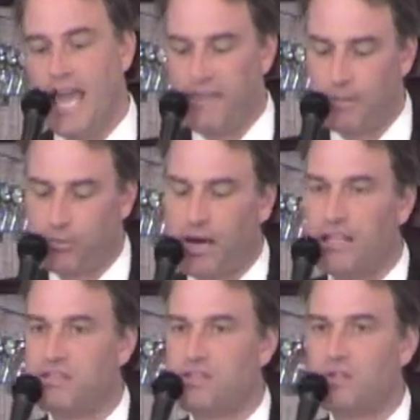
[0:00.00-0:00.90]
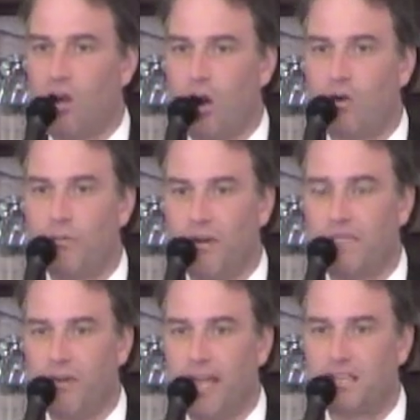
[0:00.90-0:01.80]
And the prices are
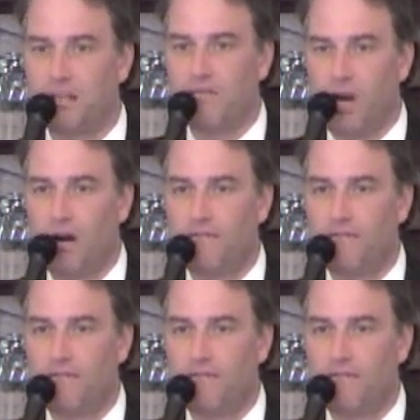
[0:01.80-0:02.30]
reflective